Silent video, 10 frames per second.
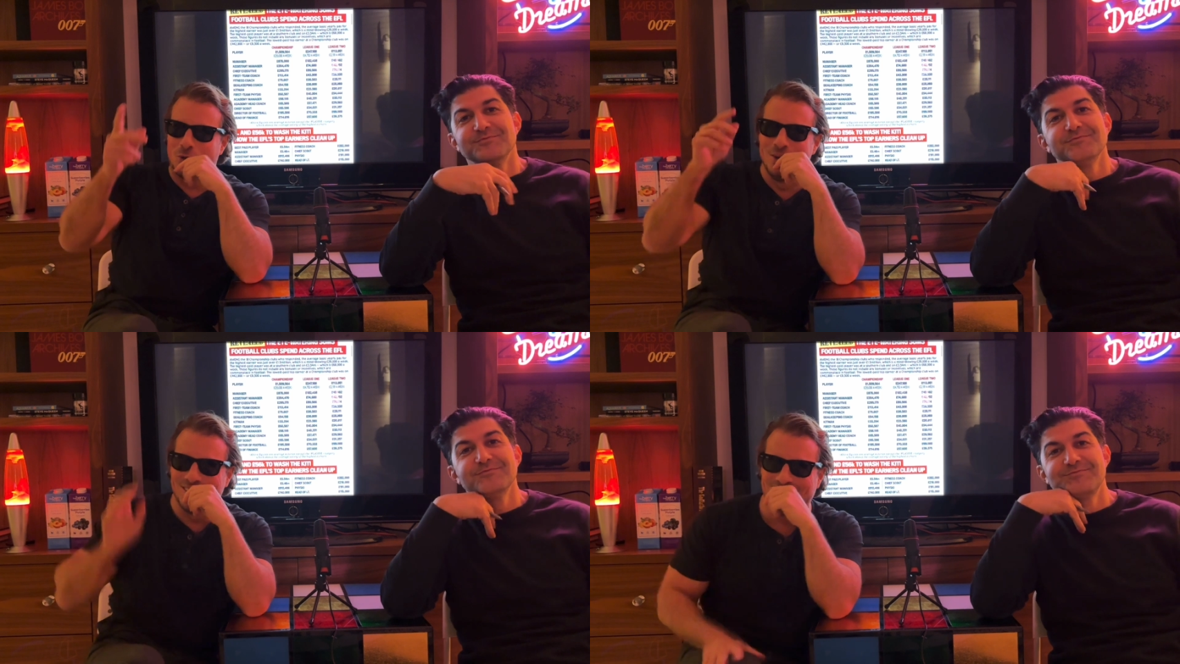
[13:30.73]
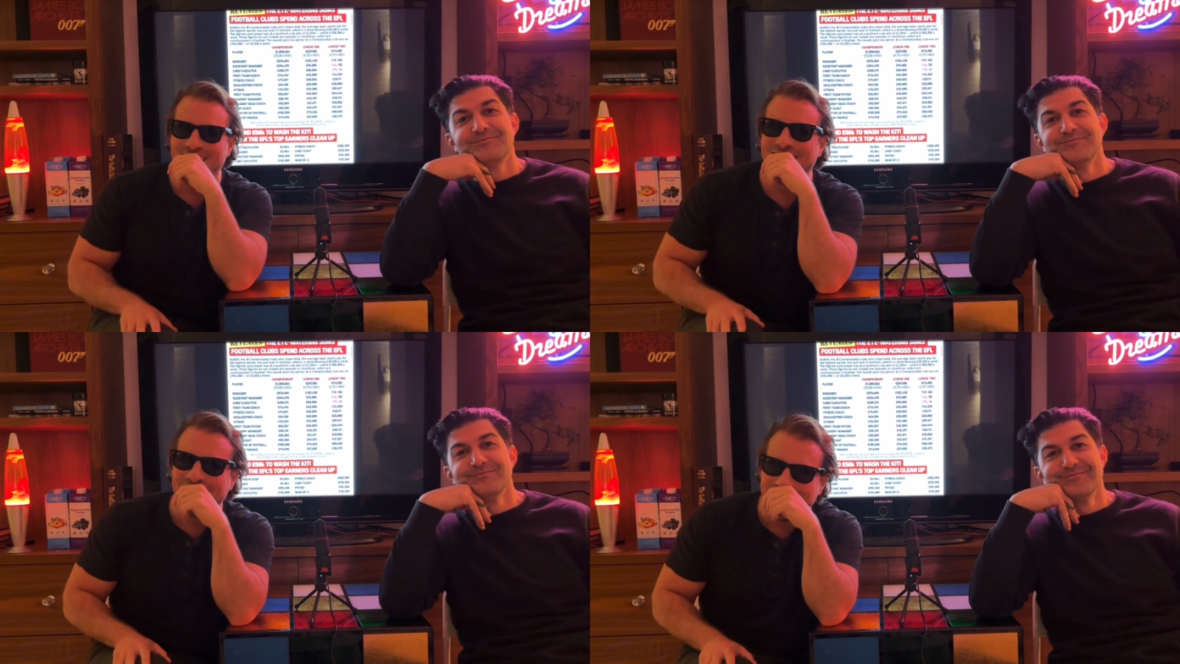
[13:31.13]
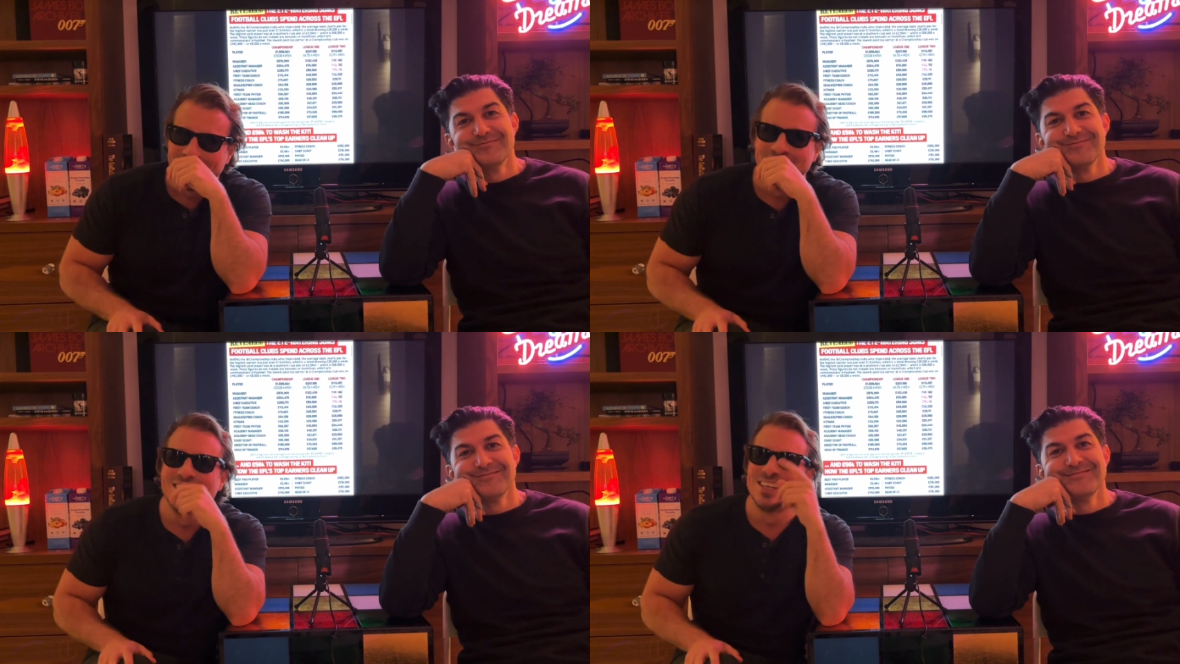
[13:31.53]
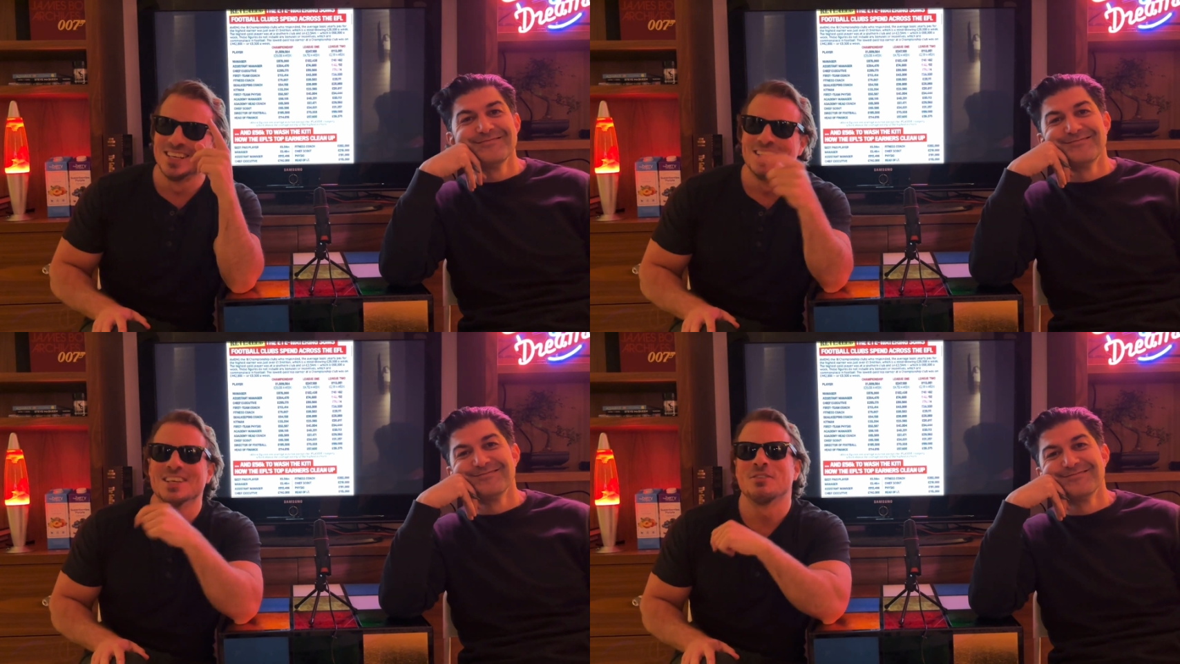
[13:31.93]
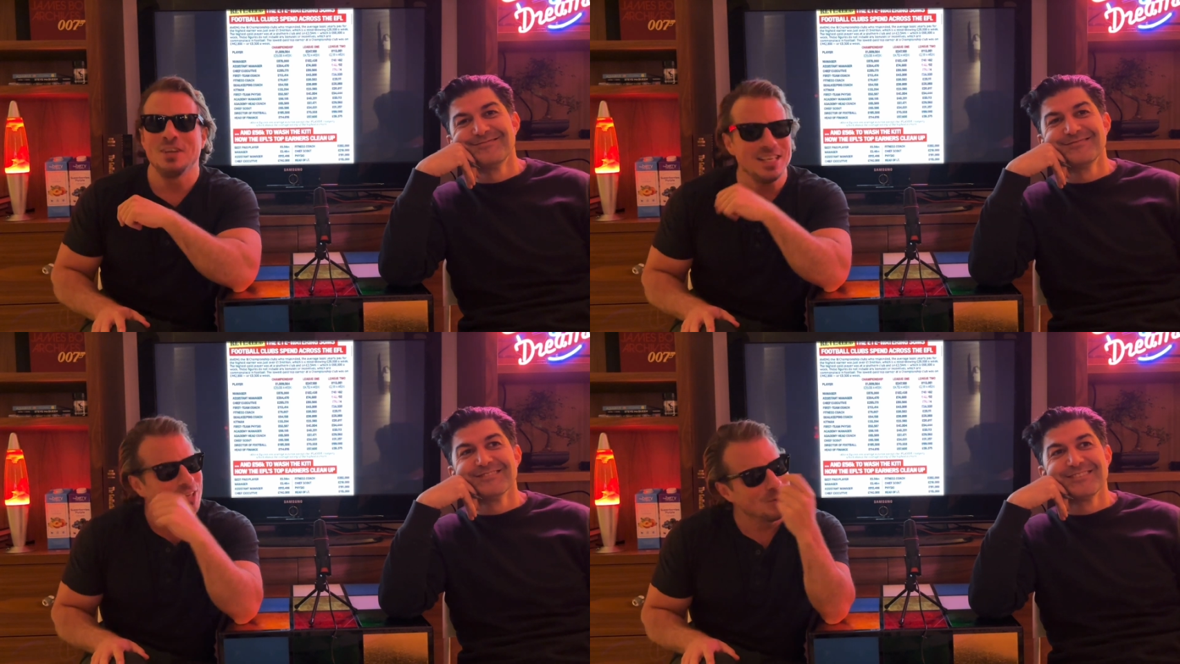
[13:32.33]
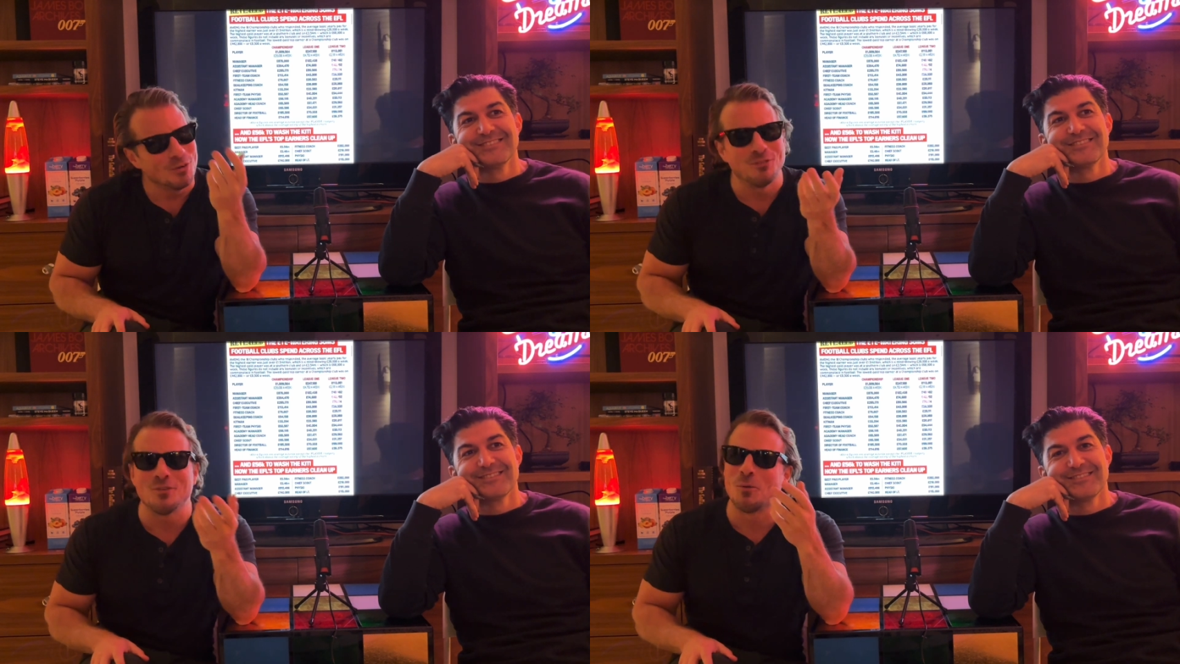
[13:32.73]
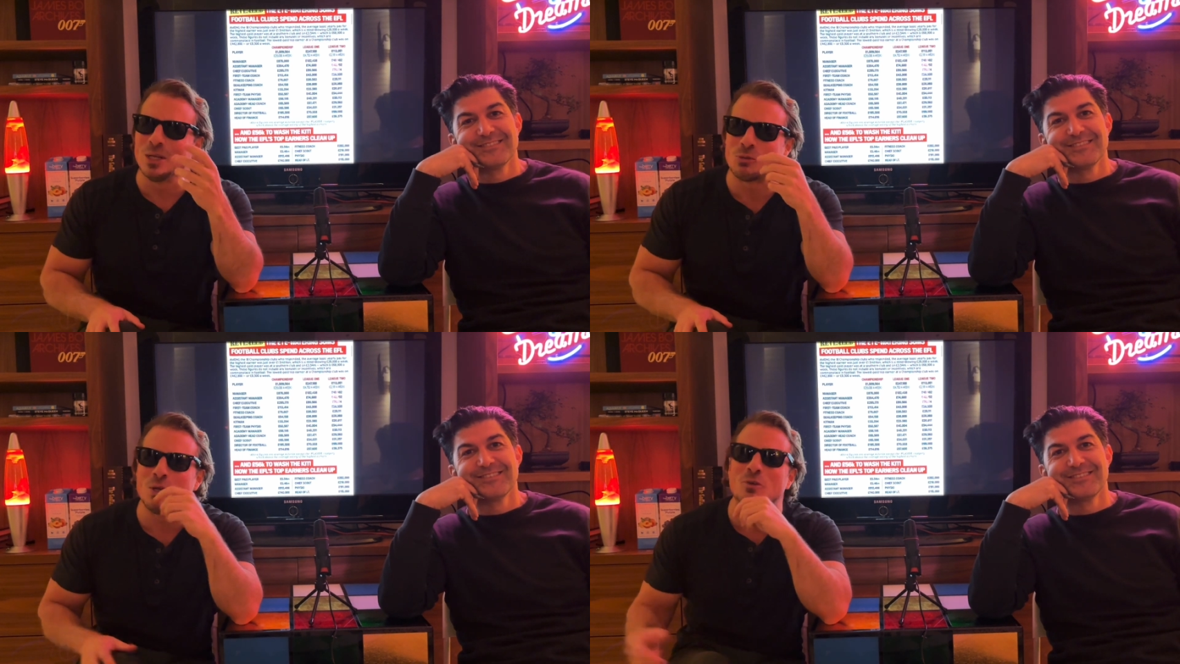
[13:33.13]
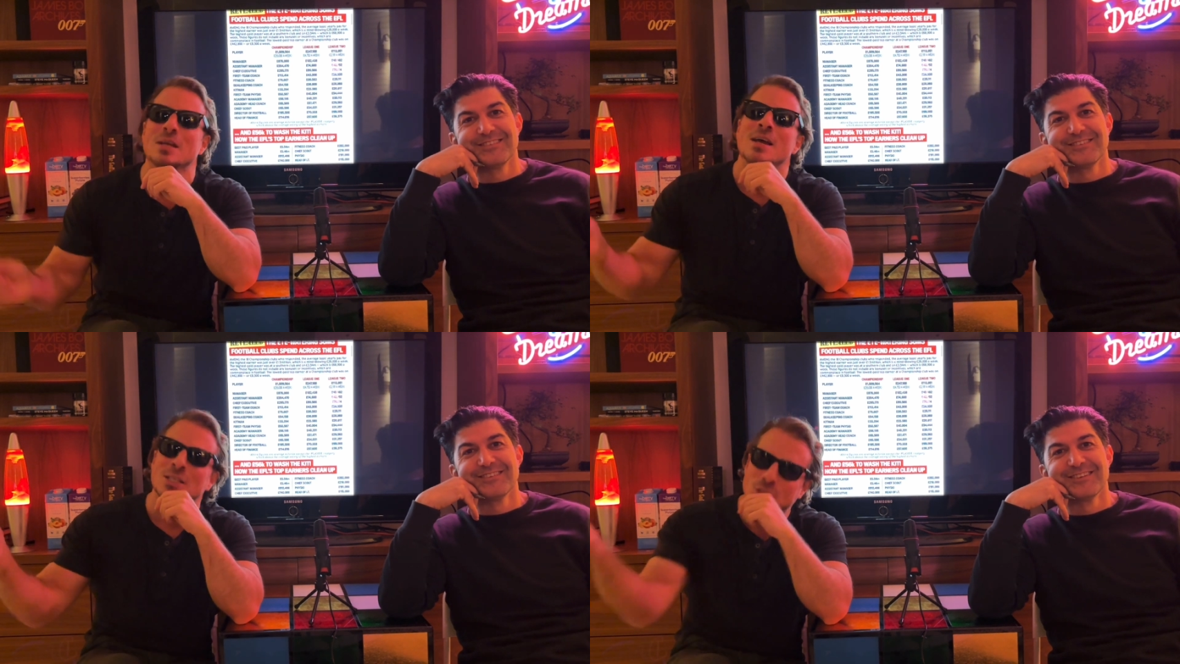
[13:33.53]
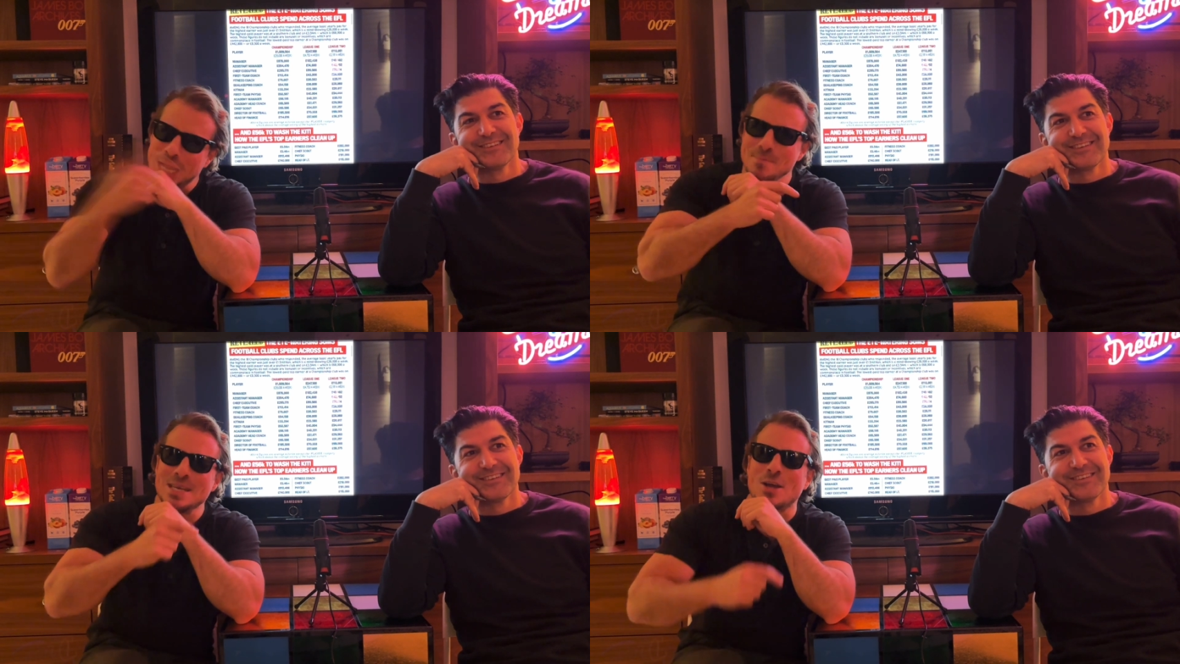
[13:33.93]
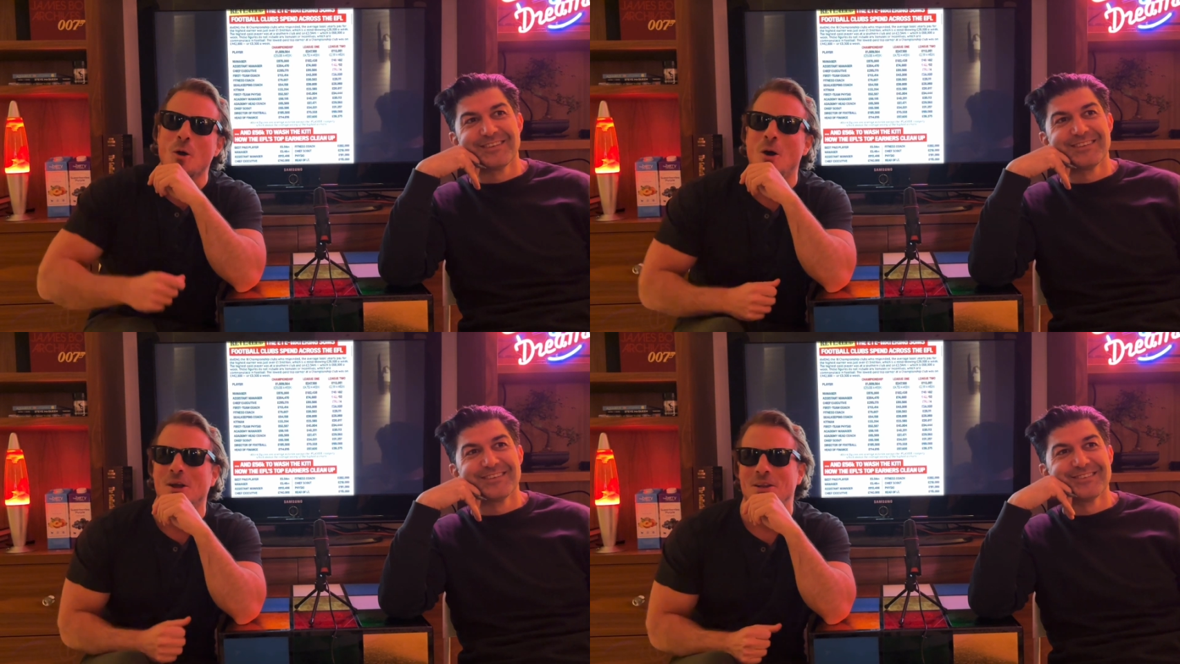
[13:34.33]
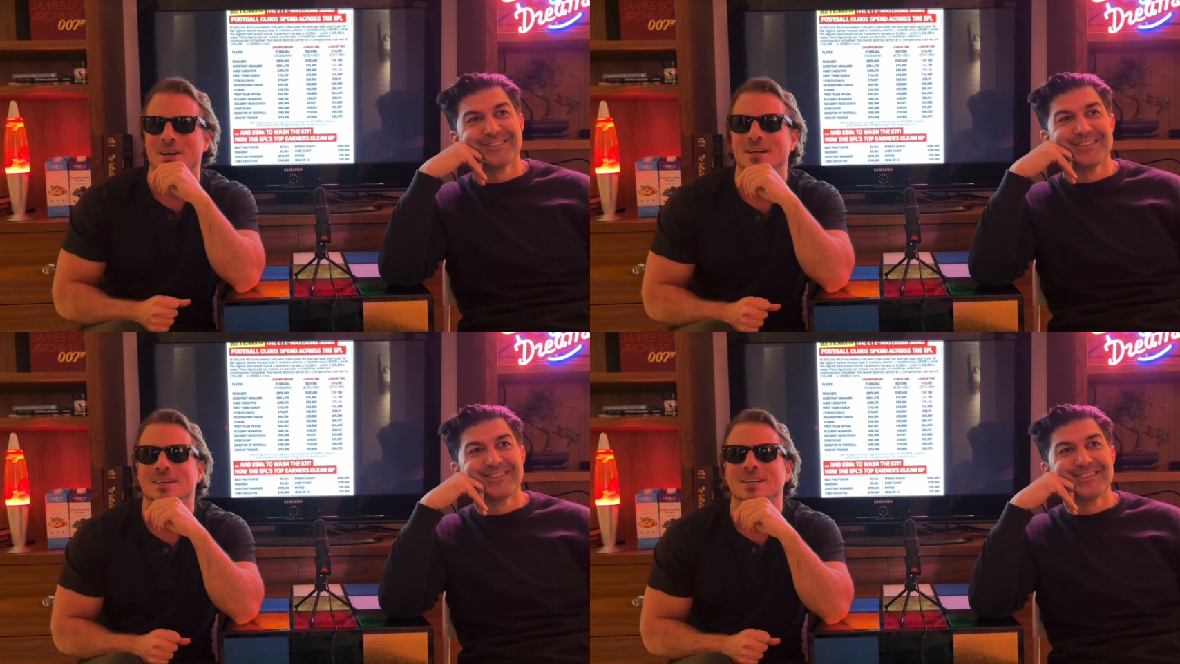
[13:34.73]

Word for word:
Speaker 1: cool. Thank you. For once we agree. Jamie, go on.